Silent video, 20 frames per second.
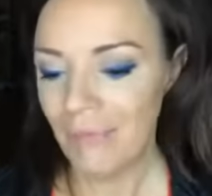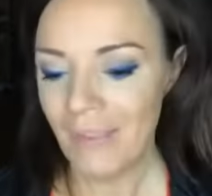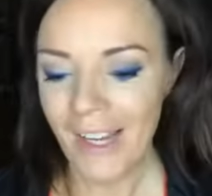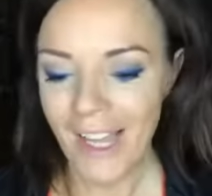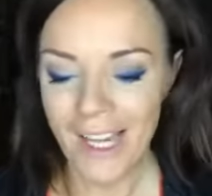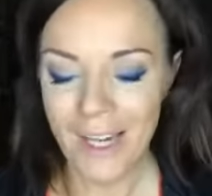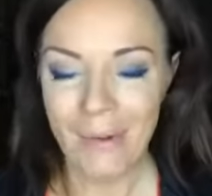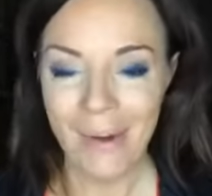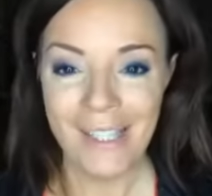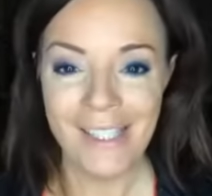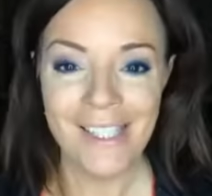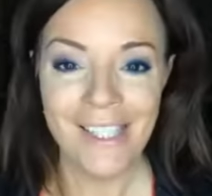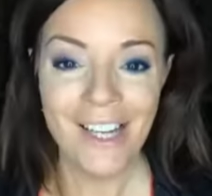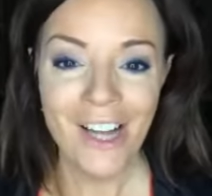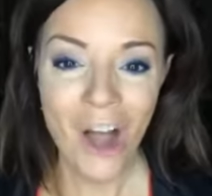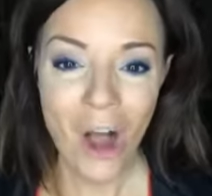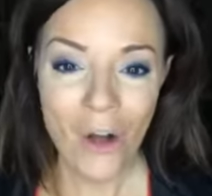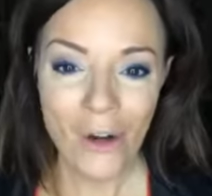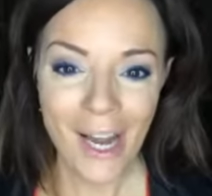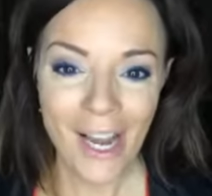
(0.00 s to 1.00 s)
Anyways,
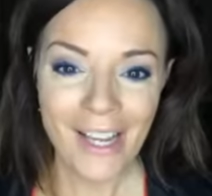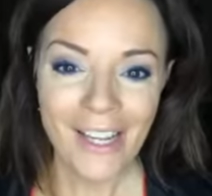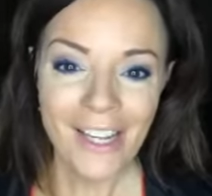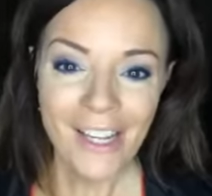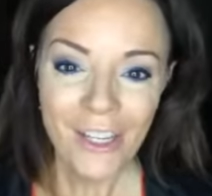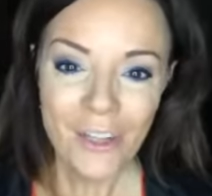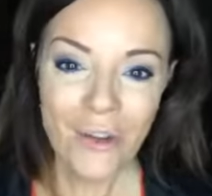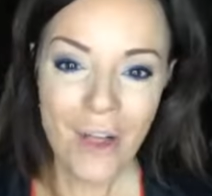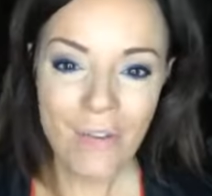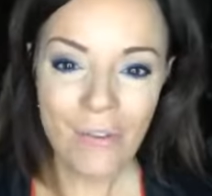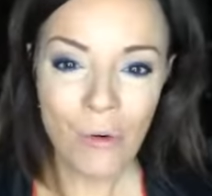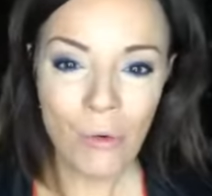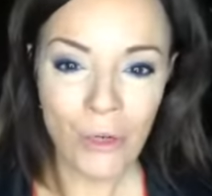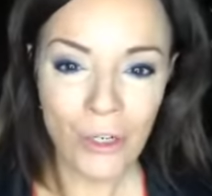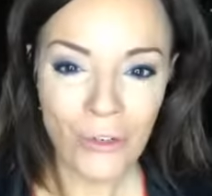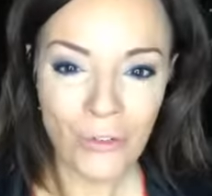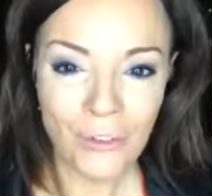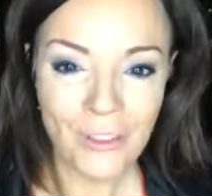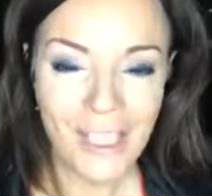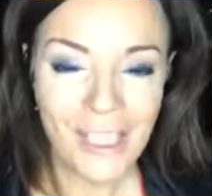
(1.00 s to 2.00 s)
okay, you have a
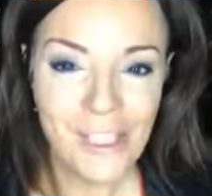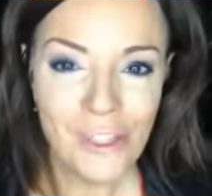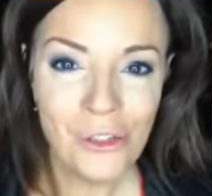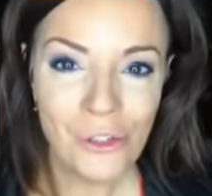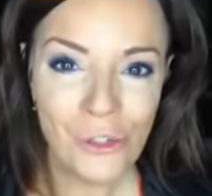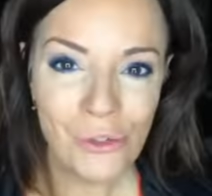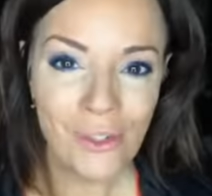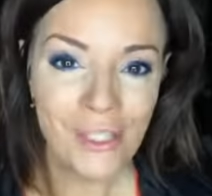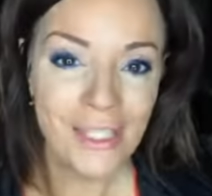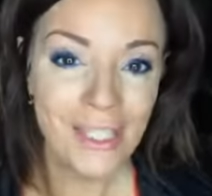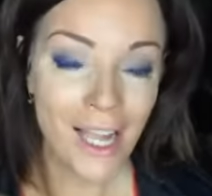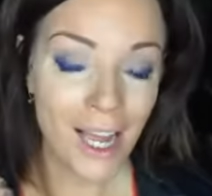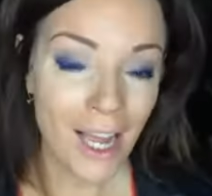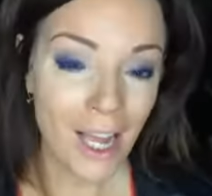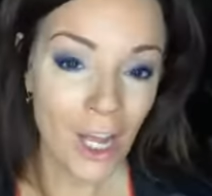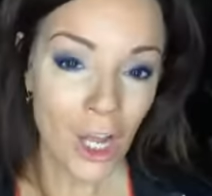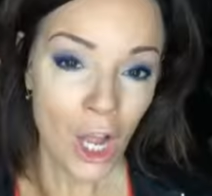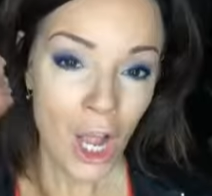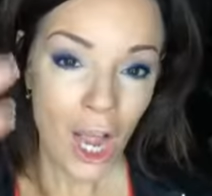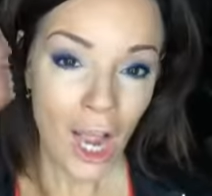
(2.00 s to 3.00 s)
wonderful day too, Teresa.
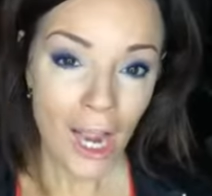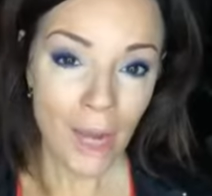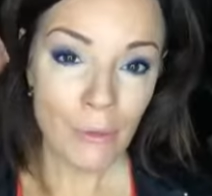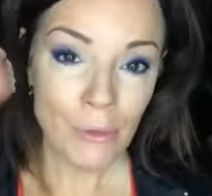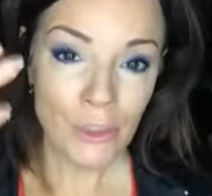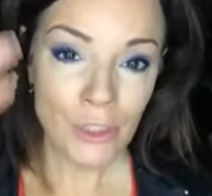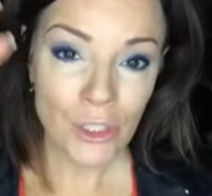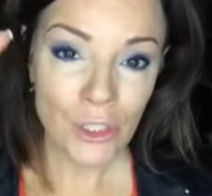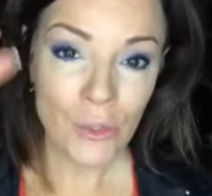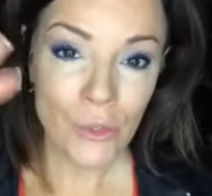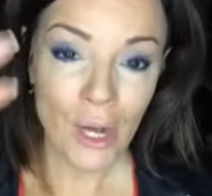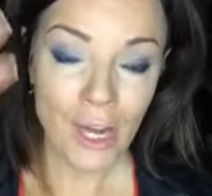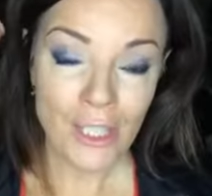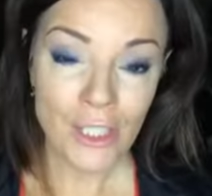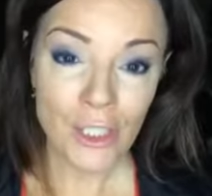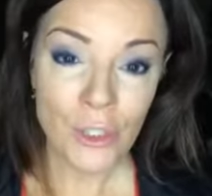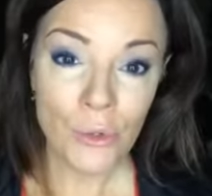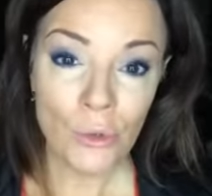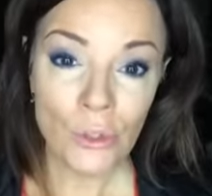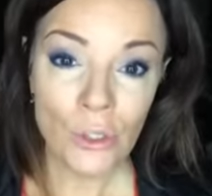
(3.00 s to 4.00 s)
I will see you guys
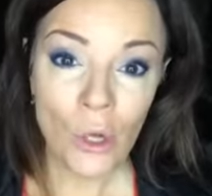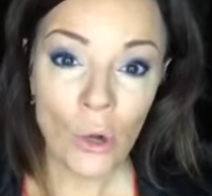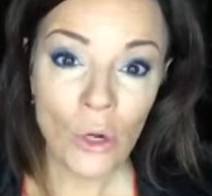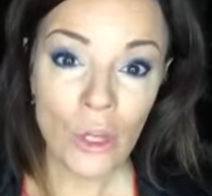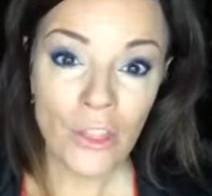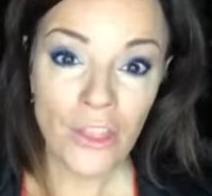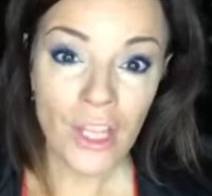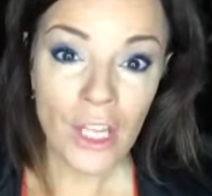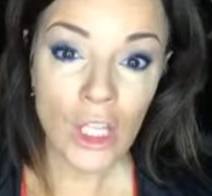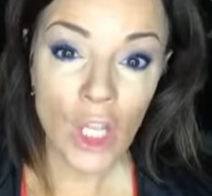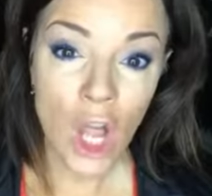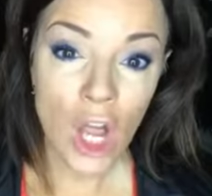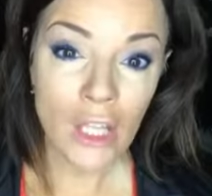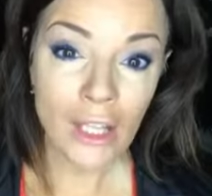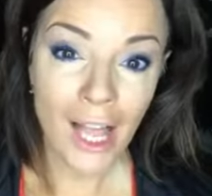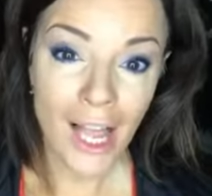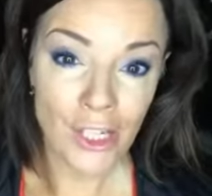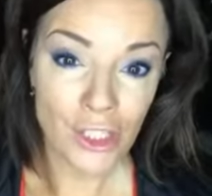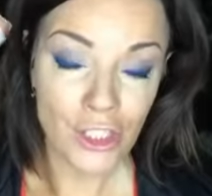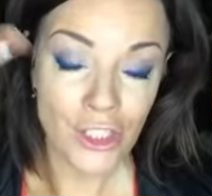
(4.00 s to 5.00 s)
soon. Go to
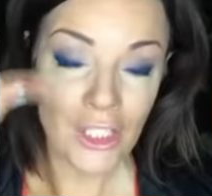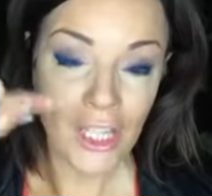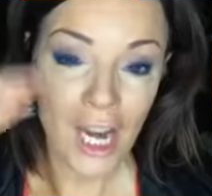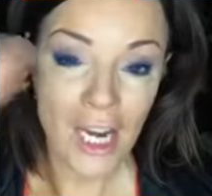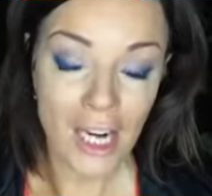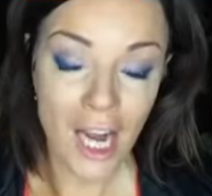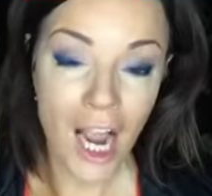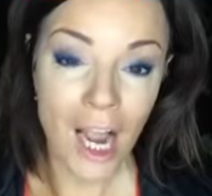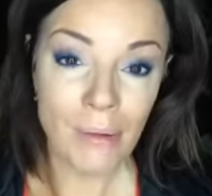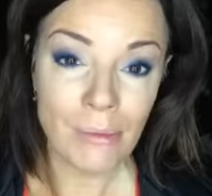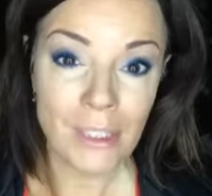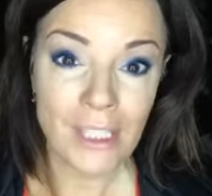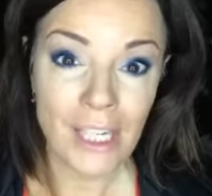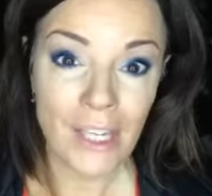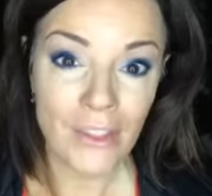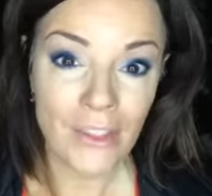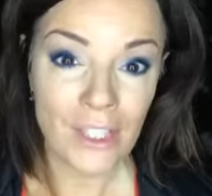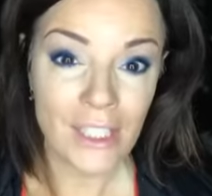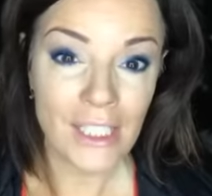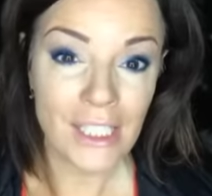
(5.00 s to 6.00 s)
thicklonglashes.com to
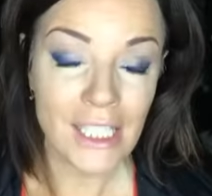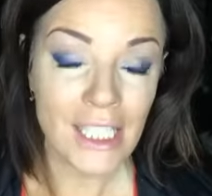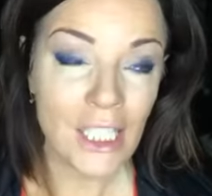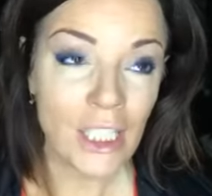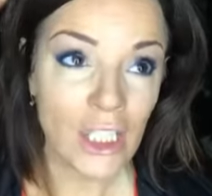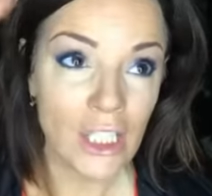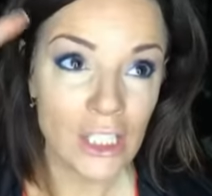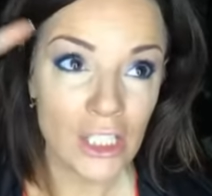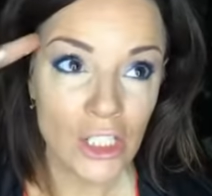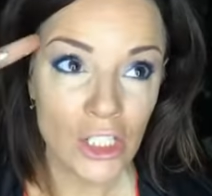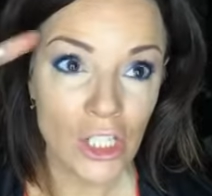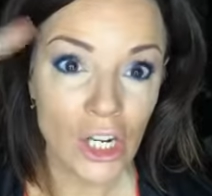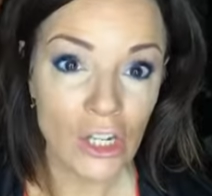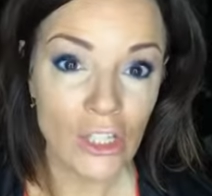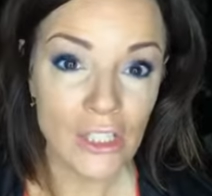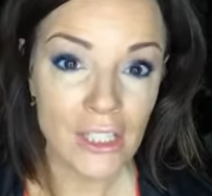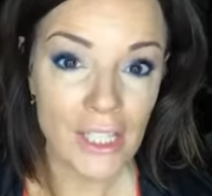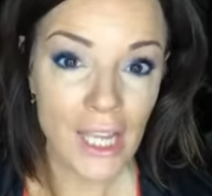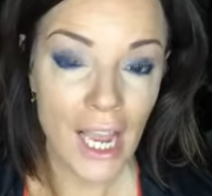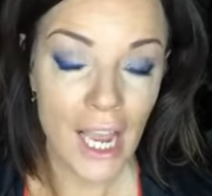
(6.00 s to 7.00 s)
get this deal. It
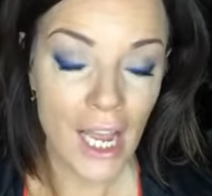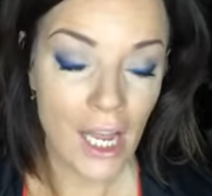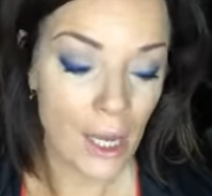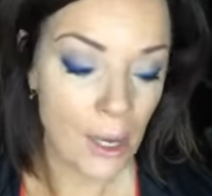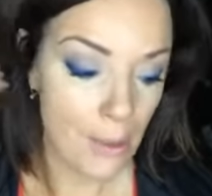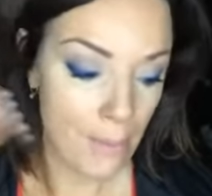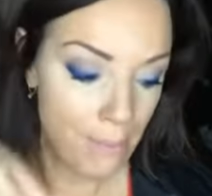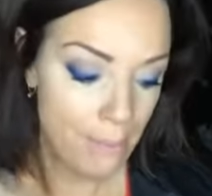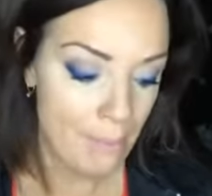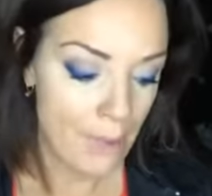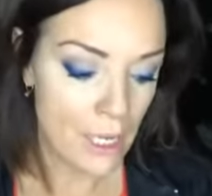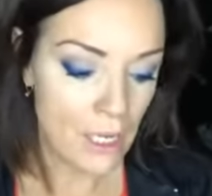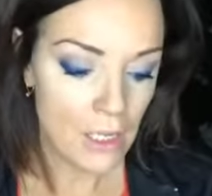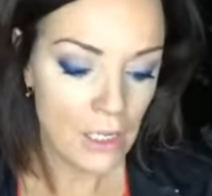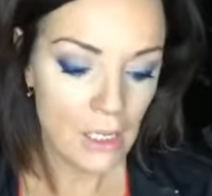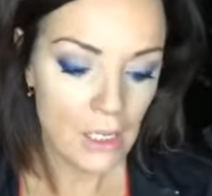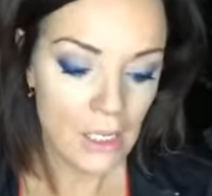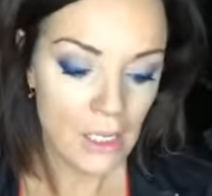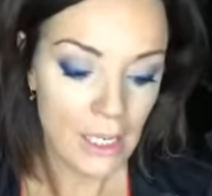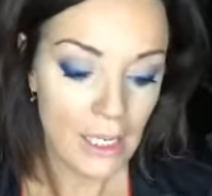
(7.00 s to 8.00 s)
starts um,
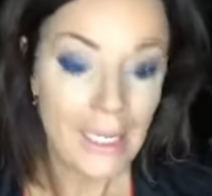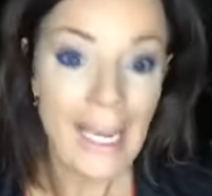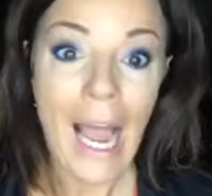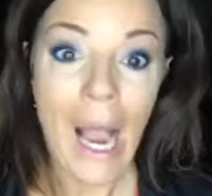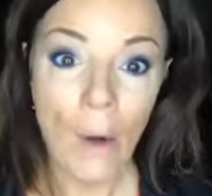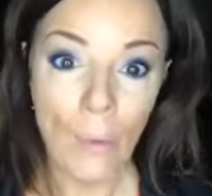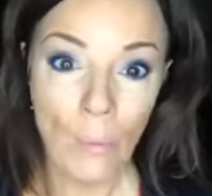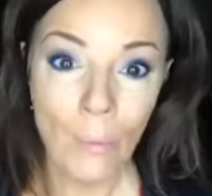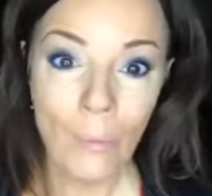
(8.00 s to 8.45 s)
now.